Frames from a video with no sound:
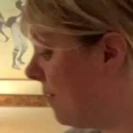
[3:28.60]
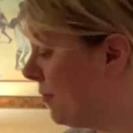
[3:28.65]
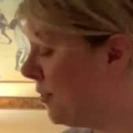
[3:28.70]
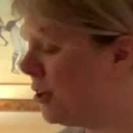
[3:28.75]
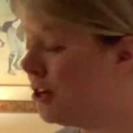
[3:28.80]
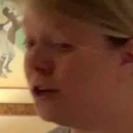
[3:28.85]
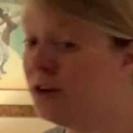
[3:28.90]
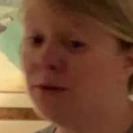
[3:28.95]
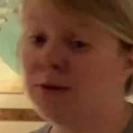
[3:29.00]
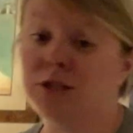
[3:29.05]

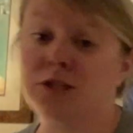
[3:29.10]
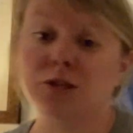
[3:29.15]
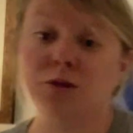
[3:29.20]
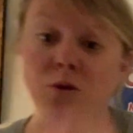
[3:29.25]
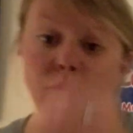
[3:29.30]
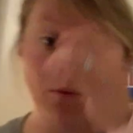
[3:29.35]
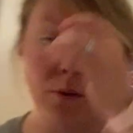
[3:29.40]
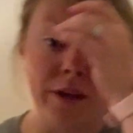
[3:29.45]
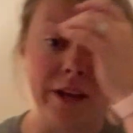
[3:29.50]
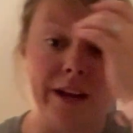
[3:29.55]
the new
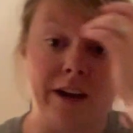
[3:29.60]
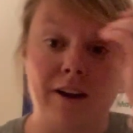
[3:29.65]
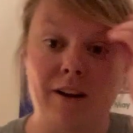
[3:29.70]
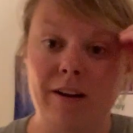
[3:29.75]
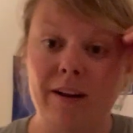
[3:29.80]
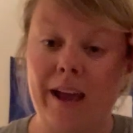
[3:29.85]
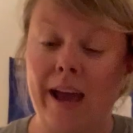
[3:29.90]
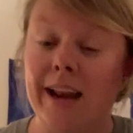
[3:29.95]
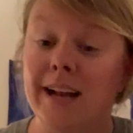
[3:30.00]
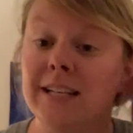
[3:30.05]
school
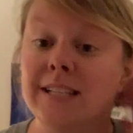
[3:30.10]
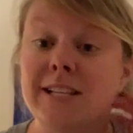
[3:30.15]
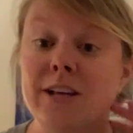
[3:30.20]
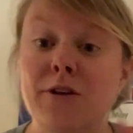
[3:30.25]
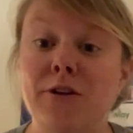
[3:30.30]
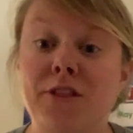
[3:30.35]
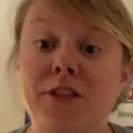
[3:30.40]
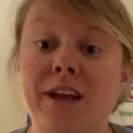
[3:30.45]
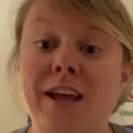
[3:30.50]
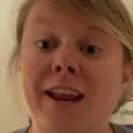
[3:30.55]
year. And
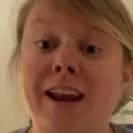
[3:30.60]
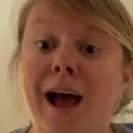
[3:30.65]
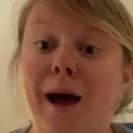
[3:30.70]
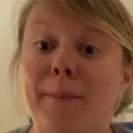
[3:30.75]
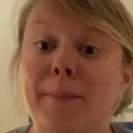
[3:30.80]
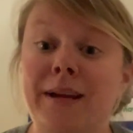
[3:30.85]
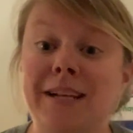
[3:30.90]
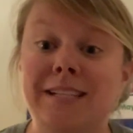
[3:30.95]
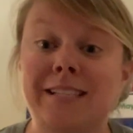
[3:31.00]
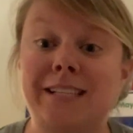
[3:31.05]
until then,
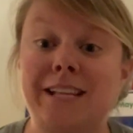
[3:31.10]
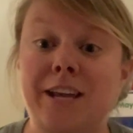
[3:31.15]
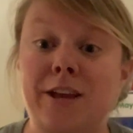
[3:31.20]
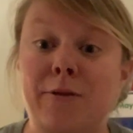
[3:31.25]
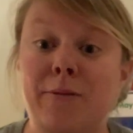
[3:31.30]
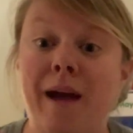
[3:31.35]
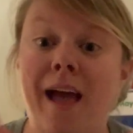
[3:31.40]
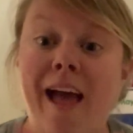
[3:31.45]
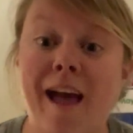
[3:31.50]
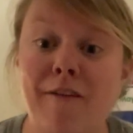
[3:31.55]
I'm gonna see
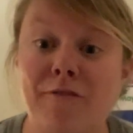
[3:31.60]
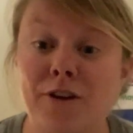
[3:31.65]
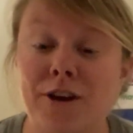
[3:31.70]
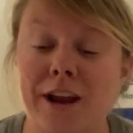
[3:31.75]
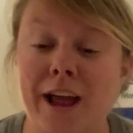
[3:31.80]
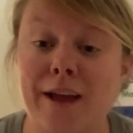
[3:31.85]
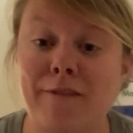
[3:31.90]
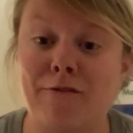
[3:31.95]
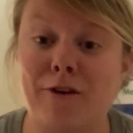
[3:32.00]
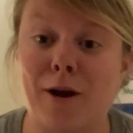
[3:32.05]
you every
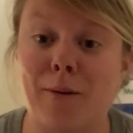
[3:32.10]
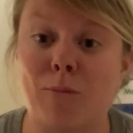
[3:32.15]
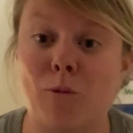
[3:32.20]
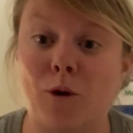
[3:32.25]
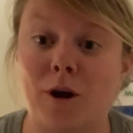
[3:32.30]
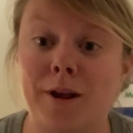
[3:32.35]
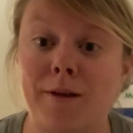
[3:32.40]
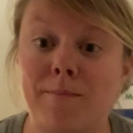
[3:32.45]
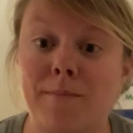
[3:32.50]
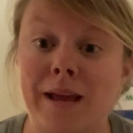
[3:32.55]
day for our
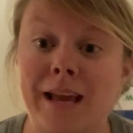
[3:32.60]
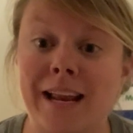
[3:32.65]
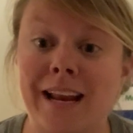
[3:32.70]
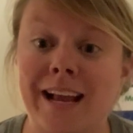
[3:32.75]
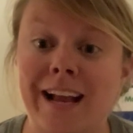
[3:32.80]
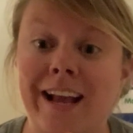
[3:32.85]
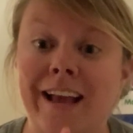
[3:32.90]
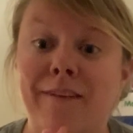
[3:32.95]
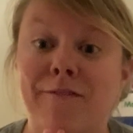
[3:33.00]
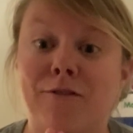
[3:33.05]
morning
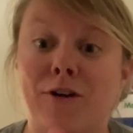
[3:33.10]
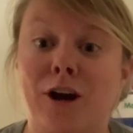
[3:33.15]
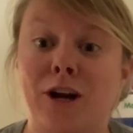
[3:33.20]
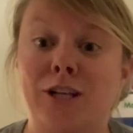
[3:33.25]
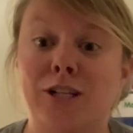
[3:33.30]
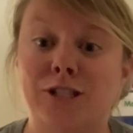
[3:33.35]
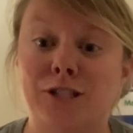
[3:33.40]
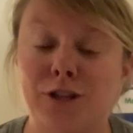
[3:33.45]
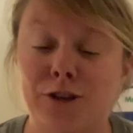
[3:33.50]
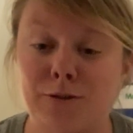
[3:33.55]
meeting and for
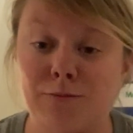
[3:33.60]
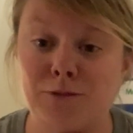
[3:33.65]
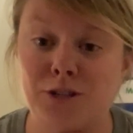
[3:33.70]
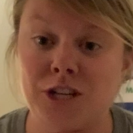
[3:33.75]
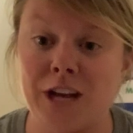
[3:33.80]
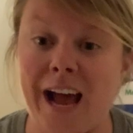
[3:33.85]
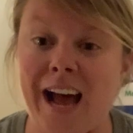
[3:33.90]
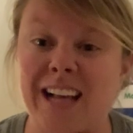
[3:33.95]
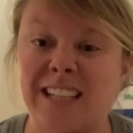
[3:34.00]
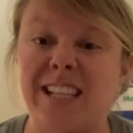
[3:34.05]
our Zoom
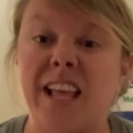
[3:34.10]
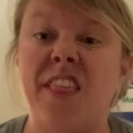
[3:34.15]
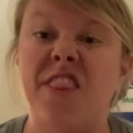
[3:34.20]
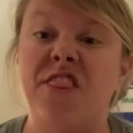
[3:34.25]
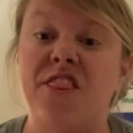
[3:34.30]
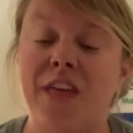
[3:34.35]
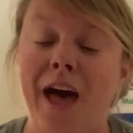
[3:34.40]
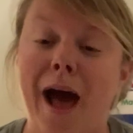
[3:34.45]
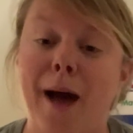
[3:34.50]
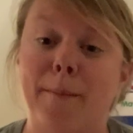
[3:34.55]
chats,
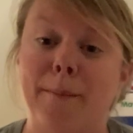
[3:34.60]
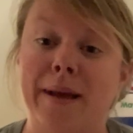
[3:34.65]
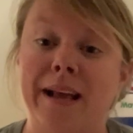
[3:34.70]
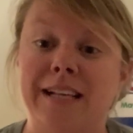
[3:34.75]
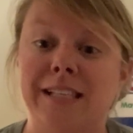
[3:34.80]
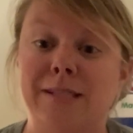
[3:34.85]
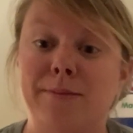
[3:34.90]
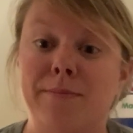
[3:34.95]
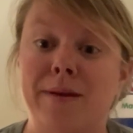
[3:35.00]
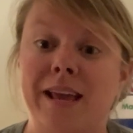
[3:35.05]
and that
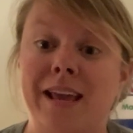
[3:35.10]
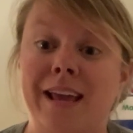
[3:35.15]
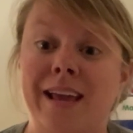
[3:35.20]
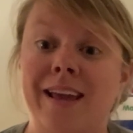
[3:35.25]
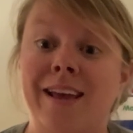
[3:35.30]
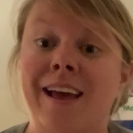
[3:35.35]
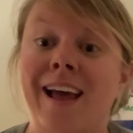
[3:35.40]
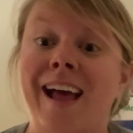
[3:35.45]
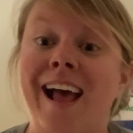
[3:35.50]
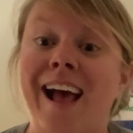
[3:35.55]
makes
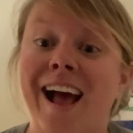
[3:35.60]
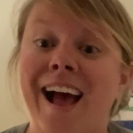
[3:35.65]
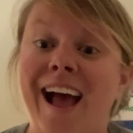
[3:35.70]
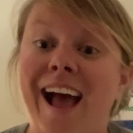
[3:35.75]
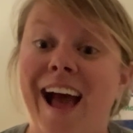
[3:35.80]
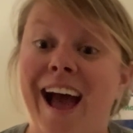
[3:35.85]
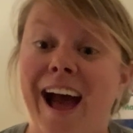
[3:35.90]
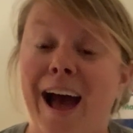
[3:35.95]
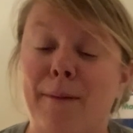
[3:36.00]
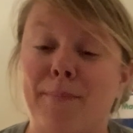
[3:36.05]
me
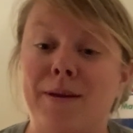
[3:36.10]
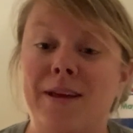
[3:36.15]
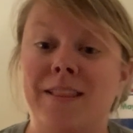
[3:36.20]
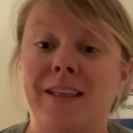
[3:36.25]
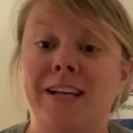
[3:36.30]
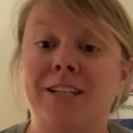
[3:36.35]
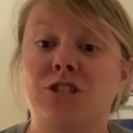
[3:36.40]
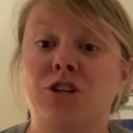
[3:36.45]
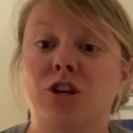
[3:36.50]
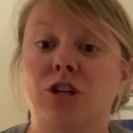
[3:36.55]
happy.
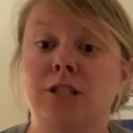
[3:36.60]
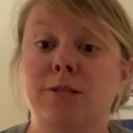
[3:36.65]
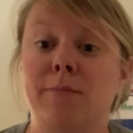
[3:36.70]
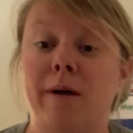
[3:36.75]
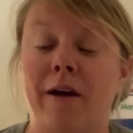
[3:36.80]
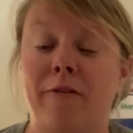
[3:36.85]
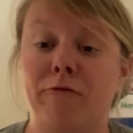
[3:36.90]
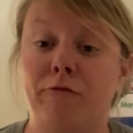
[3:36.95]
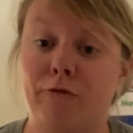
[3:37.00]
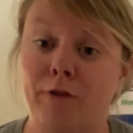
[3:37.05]
That turns
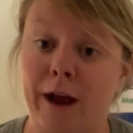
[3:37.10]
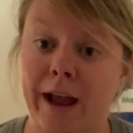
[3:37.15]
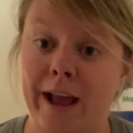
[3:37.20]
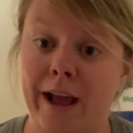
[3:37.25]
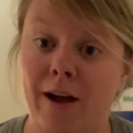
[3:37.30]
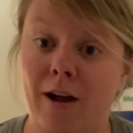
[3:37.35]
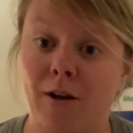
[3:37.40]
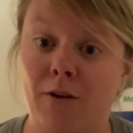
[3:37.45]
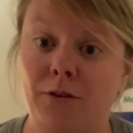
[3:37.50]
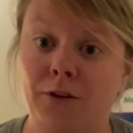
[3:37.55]
my
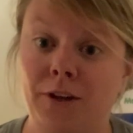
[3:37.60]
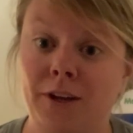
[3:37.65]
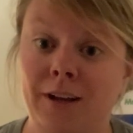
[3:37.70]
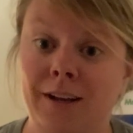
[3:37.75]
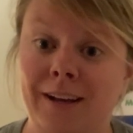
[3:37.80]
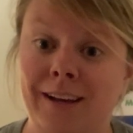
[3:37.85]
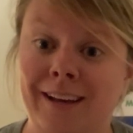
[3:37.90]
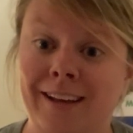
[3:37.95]
frown